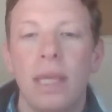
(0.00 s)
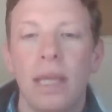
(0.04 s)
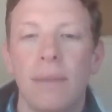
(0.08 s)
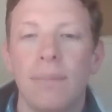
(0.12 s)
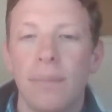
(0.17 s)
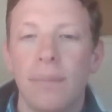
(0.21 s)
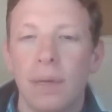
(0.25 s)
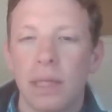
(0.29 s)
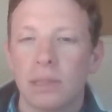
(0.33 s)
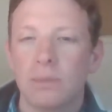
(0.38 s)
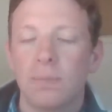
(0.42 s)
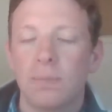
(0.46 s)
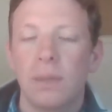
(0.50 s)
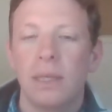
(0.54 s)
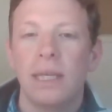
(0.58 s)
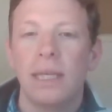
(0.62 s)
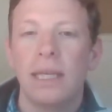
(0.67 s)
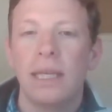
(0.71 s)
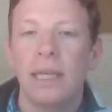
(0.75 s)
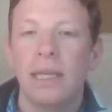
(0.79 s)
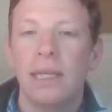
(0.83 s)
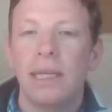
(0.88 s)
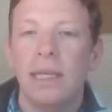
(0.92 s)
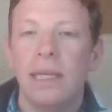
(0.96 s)
must
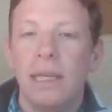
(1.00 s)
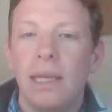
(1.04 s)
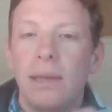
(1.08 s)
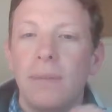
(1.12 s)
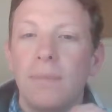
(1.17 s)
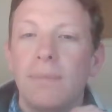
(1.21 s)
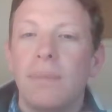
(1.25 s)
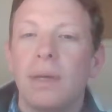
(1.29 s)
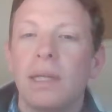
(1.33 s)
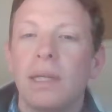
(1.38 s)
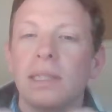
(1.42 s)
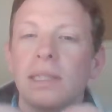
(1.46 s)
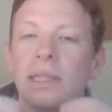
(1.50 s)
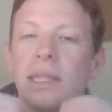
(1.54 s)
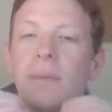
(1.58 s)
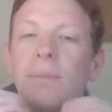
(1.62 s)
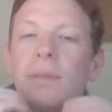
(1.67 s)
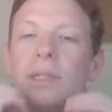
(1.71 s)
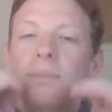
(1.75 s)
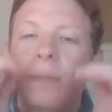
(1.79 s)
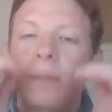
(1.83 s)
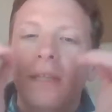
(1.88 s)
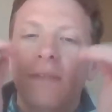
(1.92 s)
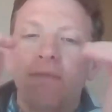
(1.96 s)
be
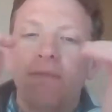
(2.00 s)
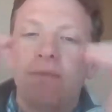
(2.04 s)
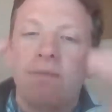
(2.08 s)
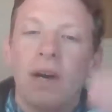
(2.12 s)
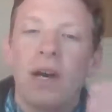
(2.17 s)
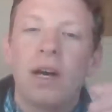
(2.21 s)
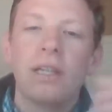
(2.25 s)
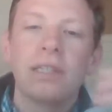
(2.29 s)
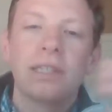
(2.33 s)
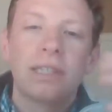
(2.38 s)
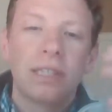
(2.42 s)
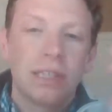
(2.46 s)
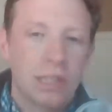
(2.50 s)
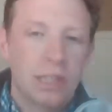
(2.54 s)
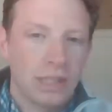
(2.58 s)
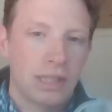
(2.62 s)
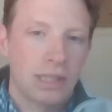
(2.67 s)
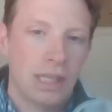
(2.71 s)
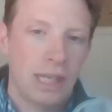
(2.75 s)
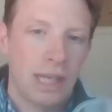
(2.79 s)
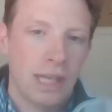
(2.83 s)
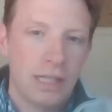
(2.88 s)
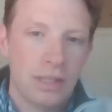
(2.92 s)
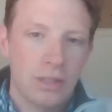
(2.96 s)

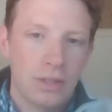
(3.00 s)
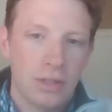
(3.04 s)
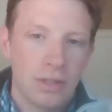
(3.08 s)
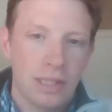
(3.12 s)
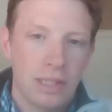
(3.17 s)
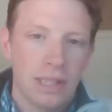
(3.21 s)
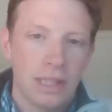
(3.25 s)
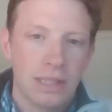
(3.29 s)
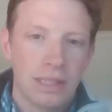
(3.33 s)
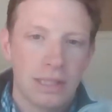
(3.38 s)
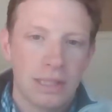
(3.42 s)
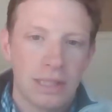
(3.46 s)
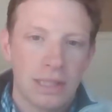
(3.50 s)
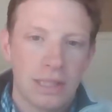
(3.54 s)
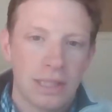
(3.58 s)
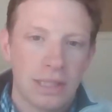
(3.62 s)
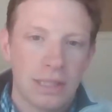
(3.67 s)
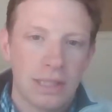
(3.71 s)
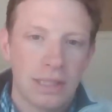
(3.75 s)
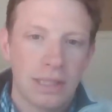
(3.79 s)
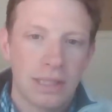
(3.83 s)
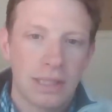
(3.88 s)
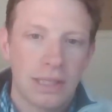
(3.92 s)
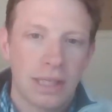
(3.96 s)
advantages to entering into this
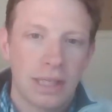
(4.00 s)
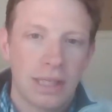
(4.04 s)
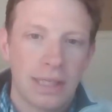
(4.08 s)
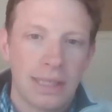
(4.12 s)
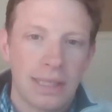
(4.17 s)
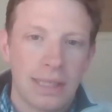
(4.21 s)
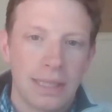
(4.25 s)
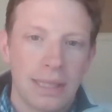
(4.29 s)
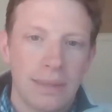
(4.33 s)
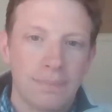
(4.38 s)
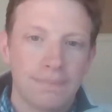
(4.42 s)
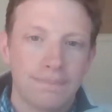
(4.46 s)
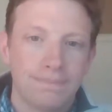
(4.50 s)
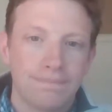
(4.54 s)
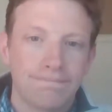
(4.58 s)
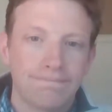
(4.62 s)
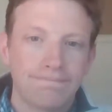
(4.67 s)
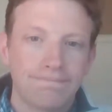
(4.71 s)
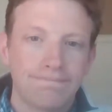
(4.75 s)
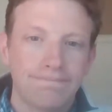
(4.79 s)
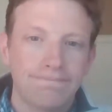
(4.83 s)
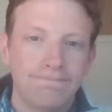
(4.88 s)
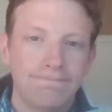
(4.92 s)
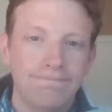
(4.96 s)
society.
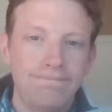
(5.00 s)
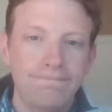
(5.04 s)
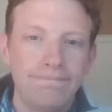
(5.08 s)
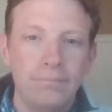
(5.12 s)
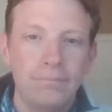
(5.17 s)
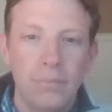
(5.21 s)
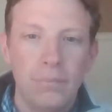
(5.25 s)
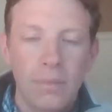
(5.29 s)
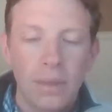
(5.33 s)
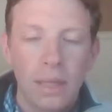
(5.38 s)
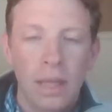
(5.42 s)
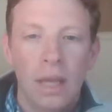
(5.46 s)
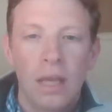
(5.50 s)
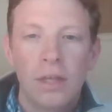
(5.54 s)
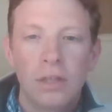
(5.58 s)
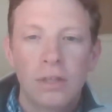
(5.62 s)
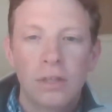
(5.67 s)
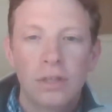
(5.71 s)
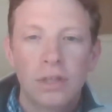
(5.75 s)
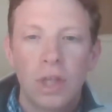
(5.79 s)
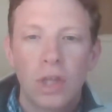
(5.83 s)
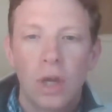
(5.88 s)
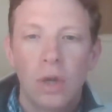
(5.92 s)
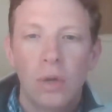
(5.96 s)

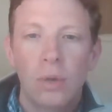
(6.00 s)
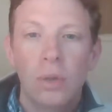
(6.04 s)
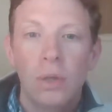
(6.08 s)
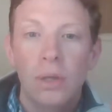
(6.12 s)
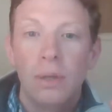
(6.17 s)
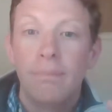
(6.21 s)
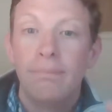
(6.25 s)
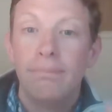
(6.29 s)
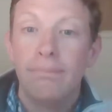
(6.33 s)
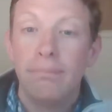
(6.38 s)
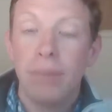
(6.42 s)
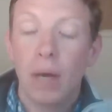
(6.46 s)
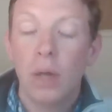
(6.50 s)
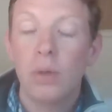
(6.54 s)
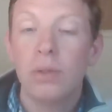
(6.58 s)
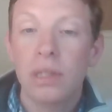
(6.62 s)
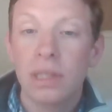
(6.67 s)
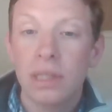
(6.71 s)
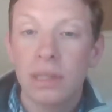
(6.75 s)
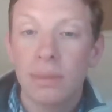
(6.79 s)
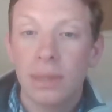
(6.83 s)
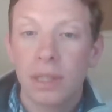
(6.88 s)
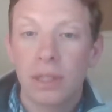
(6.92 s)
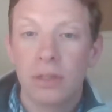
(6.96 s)
So
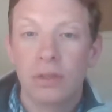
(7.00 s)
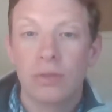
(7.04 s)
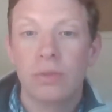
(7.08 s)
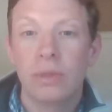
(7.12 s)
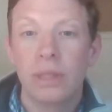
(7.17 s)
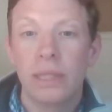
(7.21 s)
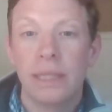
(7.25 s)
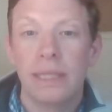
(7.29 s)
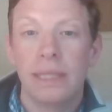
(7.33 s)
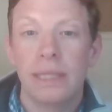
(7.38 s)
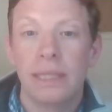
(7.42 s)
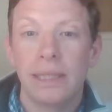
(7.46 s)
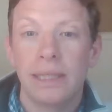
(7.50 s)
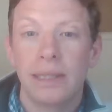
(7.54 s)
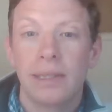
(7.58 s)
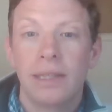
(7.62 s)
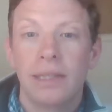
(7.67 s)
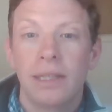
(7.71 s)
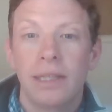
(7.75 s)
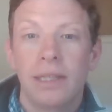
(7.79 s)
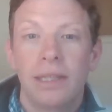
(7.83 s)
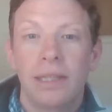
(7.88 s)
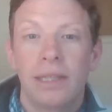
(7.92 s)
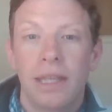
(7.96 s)
both of them agree
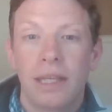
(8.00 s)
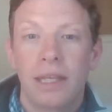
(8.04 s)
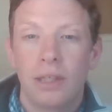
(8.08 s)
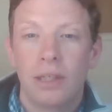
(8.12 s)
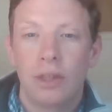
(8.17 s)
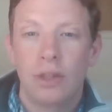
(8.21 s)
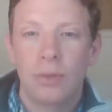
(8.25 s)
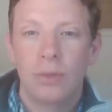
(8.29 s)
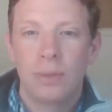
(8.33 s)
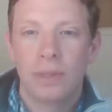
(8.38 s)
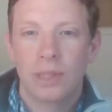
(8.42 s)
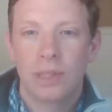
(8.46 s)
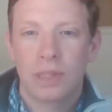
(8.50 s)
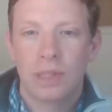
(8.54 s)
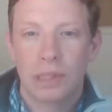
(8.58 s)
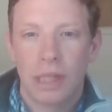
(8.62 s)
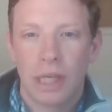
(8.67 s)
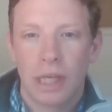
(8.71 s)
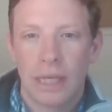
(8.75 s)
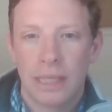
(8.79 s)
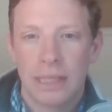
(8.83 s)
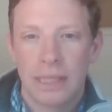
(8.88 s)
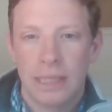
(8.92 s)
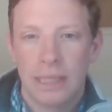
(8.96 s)
that human
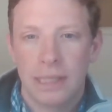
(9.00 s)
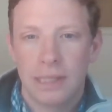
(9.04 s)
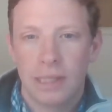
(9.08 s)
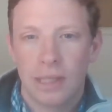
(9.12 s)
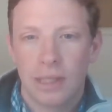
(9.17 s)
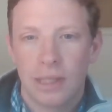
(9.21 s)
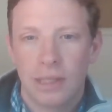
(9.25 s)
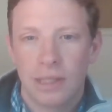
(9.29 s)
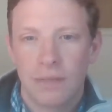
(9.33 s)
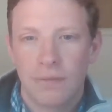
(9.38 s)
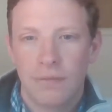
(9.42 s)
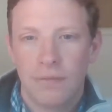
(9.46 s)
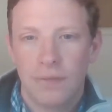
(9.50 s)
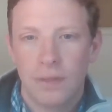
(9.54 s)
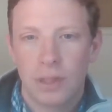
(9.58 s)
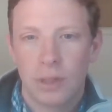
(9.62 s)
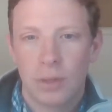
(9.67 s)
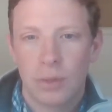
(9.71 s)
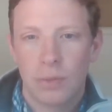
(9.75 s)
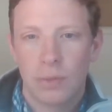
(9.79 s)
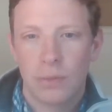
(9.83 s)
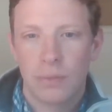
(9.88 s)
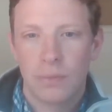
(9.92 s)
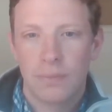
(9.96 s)
society is
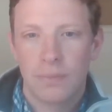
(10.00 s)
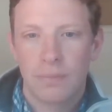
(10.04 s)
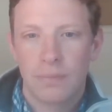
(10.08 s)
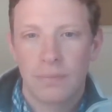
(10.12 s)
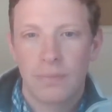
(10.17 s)
artificial.